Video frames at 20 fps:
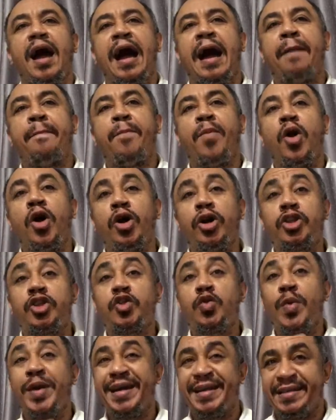Among
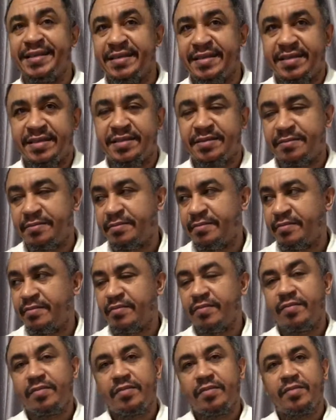twins,
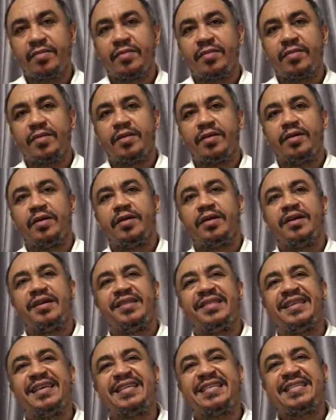
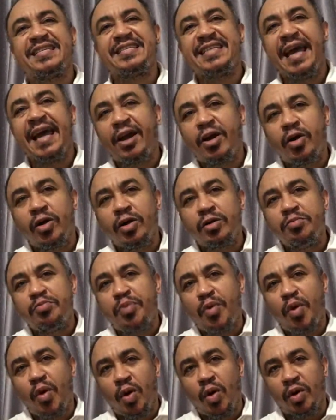the second
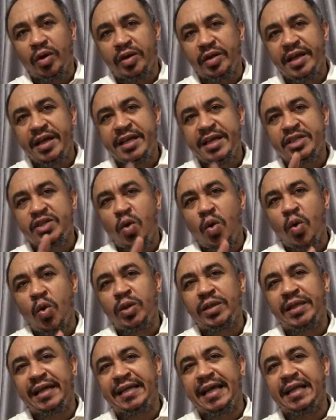born is
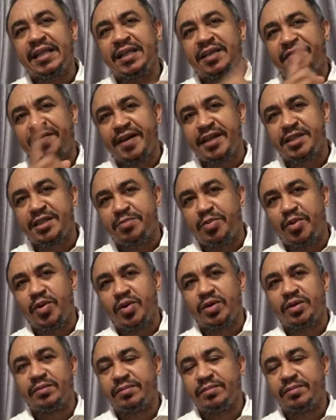older than the firstborn.